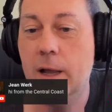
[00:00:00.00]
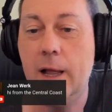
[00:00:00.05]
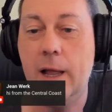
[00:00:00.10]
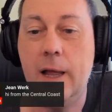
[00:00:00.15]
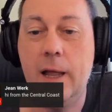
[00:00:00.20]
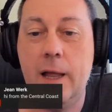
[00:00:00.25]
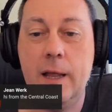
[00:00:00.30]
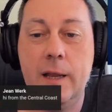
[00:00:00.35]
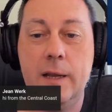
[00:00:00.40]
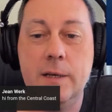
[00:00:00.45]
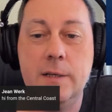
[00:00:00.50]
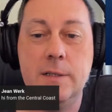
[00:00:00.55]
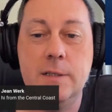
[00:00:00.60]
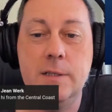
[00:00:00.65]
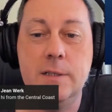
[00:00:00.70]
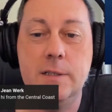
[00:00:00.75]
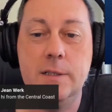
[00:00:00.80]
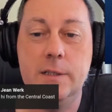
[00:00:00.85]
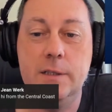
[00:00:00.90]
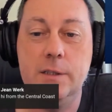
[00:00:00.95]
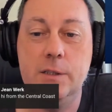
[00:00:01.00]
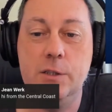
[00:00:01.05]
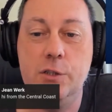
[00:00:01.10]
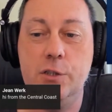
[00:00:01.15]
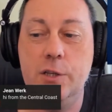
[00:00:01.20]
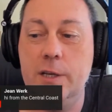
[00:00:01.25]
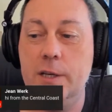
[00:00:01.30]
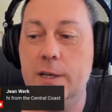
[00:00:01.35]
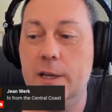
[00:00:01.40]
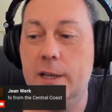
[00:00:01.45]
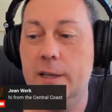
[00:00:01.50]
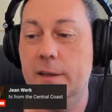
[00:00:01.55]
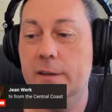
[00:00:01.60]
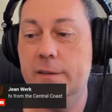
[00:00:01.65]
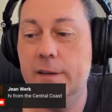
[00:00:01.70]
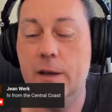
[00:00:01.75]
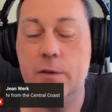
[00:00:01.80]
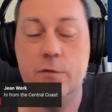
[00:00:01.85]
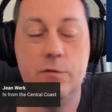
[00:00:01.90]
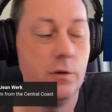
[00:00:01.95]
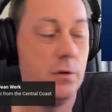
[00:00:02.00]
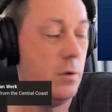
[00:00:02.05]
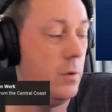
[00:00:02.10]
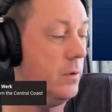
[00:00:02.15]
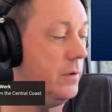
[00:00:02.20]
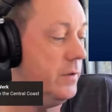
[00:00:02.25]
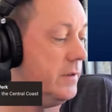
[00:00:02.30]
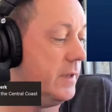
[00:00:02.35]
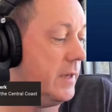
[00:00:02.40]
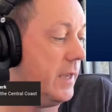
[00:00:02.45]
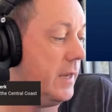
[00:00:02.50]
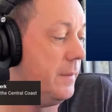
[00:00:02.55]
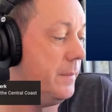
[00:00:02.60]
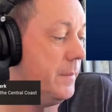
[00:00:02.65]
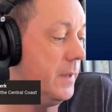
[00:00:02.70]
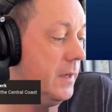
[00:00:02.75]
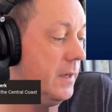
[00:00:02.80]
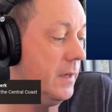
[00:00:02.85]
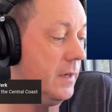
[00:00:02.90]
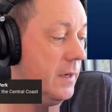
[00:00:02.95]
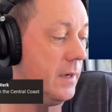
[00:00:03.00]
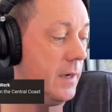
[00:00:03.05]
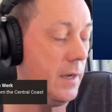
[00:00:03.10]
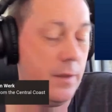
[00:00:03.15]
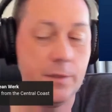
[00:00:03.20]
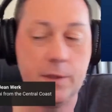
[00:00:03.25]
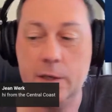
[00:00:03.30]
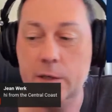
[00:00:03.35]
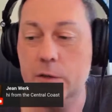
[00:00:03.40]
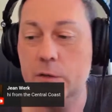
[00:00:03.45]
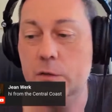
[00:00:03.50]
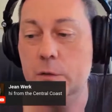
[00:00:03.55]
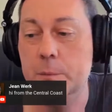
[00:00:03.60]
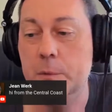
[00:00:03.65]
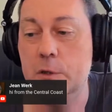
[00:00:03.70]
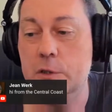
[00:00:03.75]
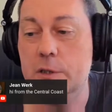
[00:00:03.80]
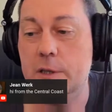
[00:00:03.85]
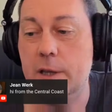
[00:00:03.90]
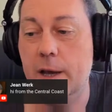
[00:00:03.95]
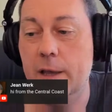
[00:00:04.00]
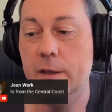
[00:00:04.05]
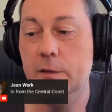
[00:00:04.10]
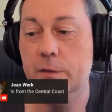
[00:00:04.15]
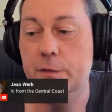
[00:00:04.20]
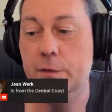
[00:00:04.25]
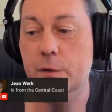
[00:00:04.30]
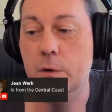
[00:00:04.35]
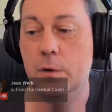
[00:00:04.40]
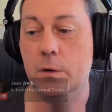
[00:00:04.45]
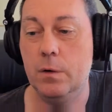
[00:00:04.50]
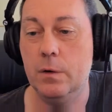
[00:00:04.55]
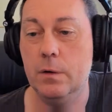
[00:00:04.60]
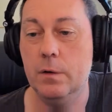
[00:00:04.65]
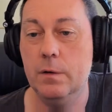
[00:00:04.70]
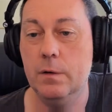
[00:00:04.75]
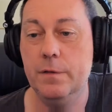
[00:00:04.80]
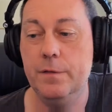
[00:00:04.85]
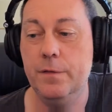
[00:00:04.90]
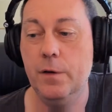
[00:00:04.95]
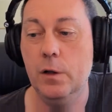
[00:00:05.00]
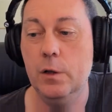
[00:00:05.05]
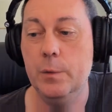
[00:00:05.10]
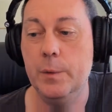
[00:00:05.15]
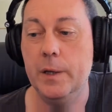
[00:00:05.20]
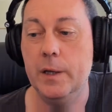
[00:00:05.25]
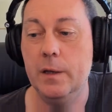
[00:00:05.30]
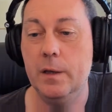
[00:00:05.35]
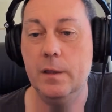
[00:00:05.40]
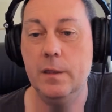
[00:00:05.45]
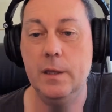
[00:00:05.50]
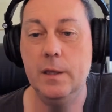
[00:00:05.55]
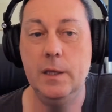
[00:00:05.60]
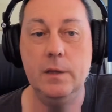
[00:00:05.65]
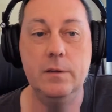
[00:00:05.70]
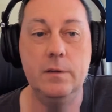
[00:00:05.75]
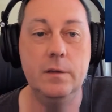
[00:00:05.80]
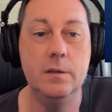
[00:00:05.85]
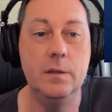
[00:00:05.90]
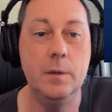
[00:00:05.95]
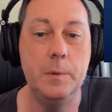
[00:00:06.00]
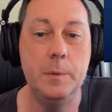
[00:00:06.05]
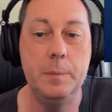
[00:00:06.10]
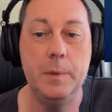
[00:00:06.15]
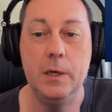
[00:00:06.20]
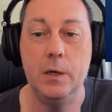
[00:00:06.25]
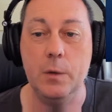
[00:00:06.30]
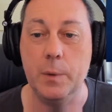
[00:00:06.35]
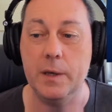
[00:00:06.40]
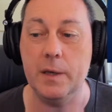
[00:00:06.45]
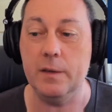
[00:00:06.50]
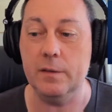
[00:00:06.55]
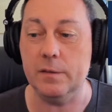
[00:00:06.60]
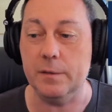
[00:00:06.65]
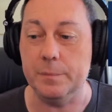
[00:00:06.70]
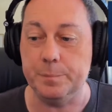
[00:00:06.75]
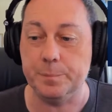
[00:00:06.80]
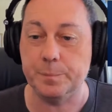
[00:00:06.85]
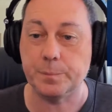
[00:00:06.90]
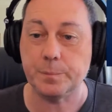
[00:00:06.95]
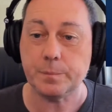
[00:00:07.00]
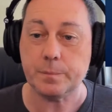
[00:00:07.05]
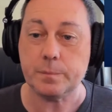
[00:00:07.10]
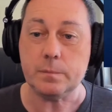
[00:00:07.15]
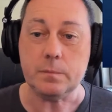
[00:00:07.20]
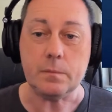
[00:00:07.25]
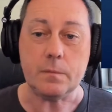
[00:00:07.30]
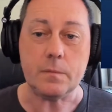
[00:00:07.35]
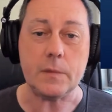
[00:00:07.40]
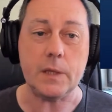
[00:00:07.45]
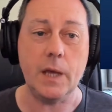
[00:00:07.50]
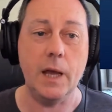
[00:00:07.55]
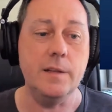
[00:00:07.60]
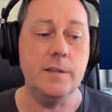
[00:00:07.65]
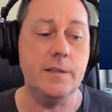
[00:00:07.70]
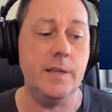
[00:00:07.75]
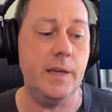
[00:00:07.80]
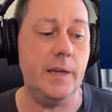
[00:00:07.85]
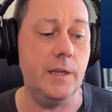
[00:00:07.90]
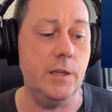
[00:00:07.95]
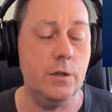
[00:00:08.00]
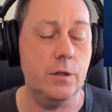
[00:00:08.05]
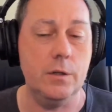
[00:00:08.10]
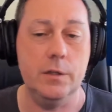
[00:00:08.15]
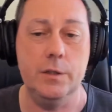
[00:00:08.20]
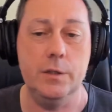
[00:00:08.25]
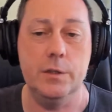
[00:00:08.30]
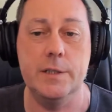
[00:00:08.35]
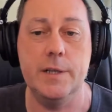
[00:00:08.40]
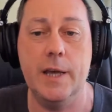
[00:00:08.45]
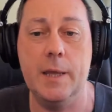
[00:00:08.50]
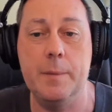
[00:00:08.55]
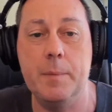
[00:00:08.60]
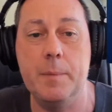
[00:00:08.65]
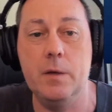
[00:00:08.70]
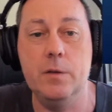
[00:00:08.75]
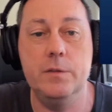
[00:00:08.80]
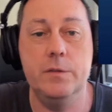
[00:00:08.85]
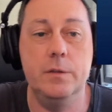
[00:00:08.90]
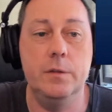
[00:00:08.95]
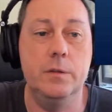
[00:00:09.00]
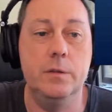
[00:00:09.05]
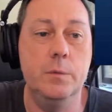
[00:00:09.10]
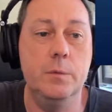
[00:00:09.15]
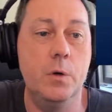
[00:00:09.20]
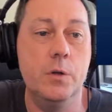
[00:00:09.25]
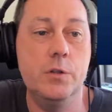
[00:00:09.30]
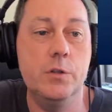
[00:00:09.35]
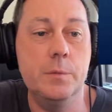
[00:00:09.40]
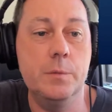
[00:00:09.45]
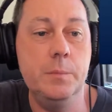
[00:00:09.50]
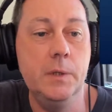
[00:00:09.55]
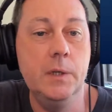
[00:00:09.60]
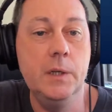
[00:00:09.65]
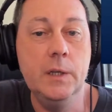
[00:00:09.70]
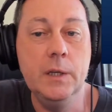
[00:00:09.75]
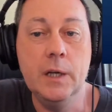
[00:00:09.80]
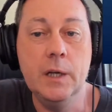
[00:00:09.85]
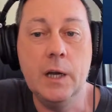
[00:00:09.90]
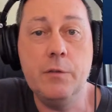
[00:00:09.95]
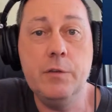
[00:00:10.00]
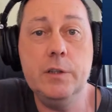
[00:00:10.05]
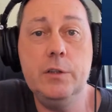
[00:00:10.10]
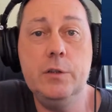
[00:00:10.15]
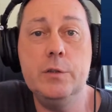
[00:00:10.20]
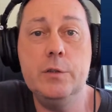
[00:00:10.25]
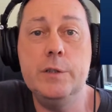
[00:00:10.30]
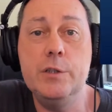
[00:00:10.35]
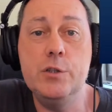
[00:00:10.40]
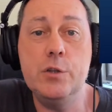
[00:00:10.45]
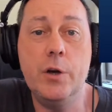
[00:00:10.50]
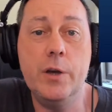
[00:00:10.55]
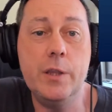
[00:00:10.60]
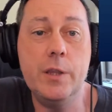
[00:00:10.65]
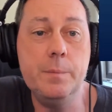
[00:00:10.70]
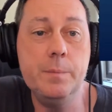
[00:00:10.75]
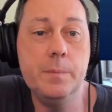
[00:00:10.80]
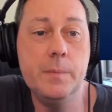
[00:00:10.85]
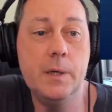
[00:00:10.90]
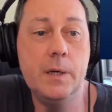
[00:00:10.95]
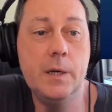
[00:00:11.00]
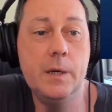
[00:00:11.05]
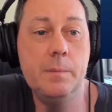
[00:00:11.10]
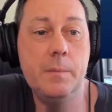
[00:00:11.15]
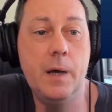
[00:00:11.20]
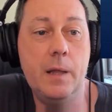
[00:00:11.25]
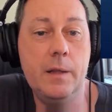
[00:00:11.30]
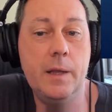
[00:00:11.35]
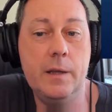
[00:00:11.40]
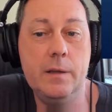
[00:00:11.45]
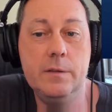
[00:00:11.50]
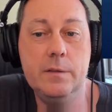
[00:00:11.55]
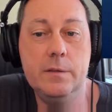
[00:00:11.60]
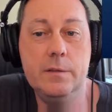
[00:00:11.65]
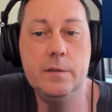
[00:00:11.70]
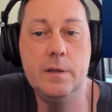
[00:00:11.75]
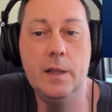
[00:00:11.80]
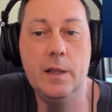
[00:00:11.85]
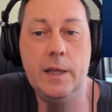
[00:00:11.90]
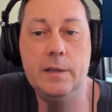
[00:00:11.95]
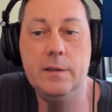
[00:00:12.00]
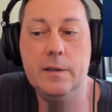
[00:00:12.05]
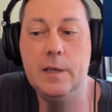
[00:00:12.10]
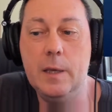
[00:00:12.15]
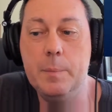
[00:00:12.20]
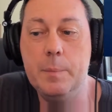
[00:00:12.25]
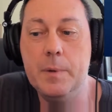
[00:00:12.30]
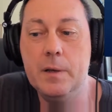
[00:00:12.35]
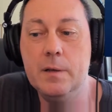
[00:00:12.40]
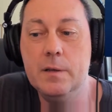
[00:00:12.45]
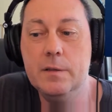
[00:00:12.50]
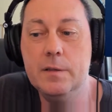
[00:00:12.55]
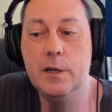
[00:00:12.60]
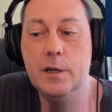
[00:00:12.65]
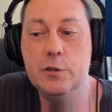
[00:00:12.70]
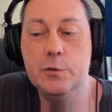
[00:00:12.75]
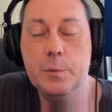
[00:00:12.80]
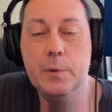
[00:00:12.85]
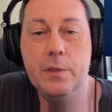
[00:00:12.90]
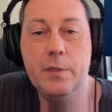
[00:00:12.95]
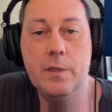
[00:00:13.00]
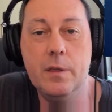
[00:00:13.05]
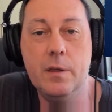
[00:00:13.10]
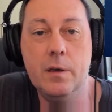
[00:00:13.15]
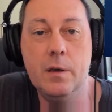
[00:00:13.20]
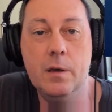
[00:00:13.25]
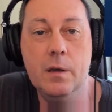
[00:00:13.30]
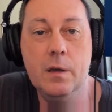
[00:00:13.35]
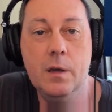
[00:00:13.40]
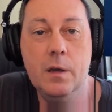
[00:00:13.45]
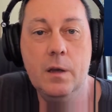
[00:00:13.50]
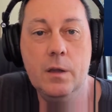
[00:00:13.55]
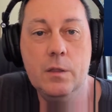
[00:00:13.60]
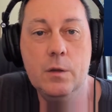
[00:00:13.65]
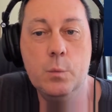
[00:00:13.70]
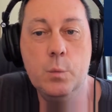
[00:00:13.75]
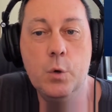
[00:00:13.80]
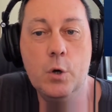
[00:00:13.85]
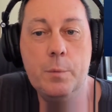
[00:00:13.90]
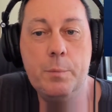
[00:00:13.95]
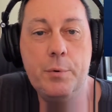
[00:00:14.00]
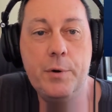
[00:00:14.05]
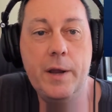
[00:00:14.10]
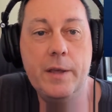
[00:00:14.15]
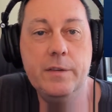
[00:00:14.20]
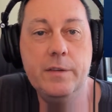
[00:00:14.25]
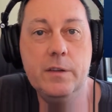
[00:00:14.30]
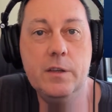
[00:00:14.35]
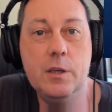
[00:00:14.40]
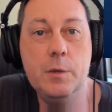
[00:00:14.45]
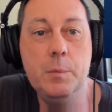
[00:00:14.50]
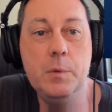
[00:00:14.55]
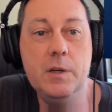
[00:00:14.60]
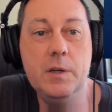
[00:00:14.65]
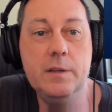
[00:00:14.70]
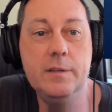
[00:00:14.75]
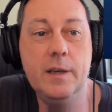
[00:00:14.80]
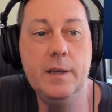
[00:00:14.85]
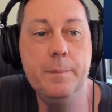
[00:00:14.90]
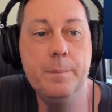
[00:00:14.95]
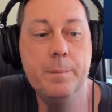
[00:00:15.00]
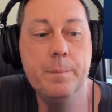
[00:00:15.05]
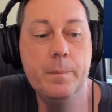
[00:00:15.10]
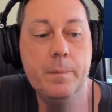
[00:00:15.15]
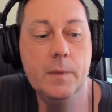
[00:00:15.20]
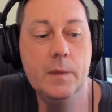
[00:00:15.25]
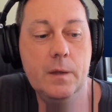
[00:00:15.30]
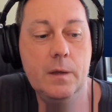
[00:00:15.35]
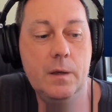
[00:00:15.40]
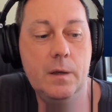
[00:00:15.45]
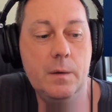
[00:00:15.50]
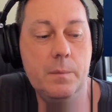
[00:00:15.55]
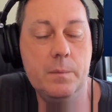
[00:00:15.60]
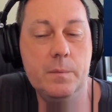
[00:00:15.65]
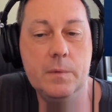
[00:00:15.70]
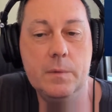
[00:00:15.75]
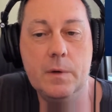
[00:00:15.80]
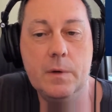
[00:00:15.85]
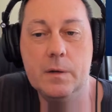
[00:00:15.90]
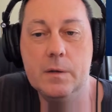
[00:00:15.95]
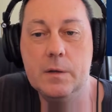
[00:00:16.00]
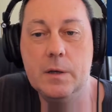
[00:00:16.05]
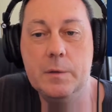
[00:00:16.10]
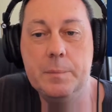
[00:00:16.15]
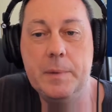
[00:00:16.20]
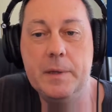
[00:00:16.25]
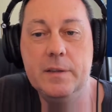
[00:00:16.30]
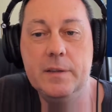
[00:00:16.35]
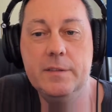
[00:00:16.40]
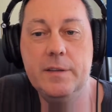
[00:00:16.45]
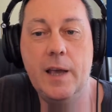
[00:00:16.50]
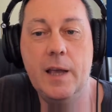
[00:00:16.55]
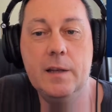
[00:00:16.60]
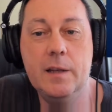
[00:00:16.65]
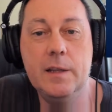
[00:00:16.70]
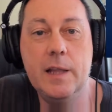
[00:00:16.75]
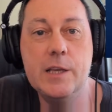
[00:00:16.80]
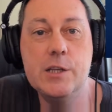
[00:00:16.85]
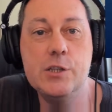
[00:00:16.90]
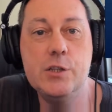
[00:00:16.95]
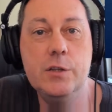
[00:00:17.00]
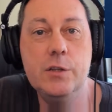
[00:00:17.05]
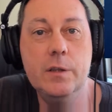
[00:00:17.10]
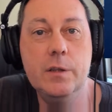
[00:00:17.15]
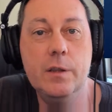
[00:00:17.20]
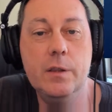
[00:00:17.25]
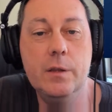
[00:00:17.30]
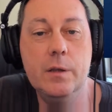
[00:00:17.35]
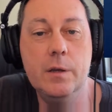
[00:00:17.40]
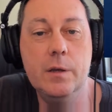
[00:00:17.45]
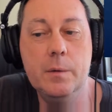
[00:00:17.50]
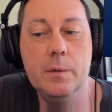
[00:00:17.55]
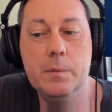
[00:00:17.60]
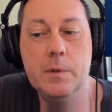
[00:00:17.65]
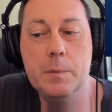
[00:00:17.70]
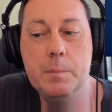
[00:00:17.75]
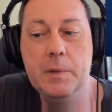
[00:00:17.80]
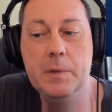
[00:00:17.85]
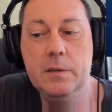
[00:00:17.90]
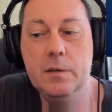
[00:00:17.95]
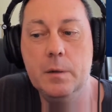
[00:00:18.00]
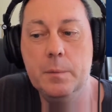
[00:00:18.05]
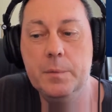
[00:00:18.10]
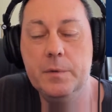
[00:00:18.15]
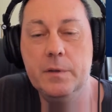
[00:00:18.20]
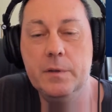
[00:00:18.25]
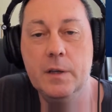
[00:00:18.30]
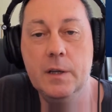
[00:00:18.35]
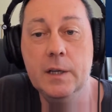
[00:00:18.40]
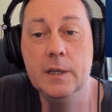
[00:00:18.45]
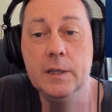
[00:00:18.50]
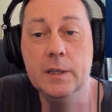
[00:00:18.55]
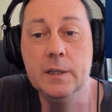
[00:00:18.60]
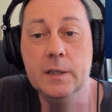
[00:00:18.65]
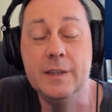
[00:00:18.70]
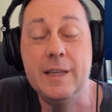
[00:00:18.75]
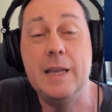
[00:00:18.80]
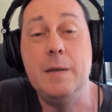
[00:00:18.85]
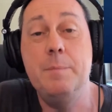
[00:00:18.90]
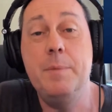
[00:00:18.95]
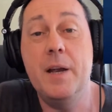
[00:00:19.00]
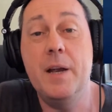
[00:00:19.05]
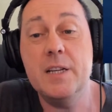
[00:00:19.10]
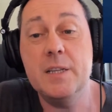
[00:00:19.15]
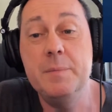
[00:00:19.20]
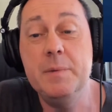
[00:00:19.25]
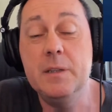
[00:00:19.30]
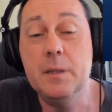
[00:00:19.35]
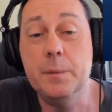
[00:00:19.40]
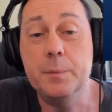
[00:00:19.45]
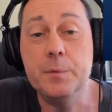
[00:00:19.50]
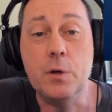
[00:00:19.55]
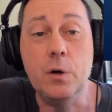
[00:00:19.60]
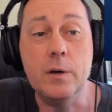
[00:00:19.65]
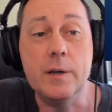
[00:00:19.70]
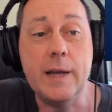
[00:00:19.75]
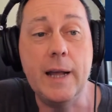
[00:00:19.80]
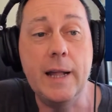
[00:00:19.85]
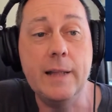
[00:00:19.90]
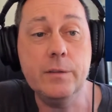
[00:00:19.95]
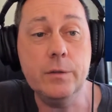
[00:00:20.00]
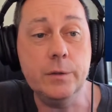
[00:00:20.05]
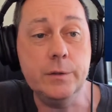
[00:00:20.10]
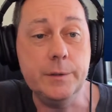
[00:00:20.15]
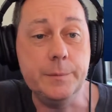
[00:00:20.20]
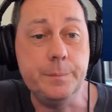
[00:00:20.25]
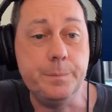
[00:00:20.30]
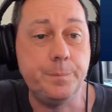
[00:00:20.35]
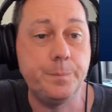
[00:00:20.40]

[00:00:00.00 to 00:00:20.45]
and Jean in the Central Coast again. Thank you so much, guys, for following these WP Quickies and taking your time out to watch them. I really do enjoy them. I like to keep in touch with the WordPress community. A bit sad last year that the meetups, the in-person meetups, got cancelled.